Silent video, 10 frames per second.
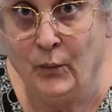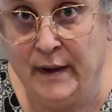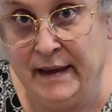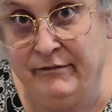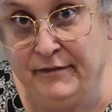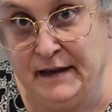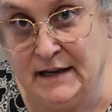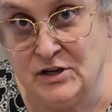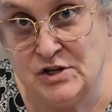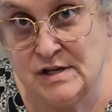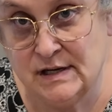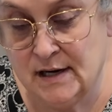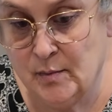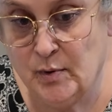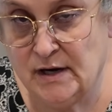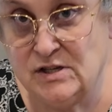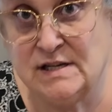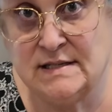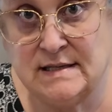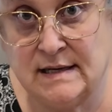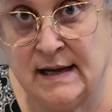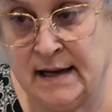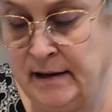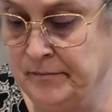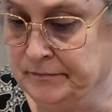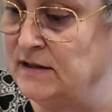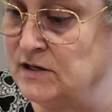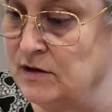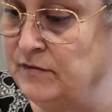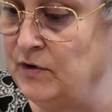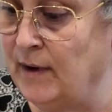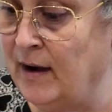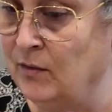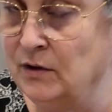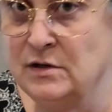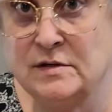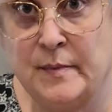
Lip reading: we finished our projects today. That took a few hours,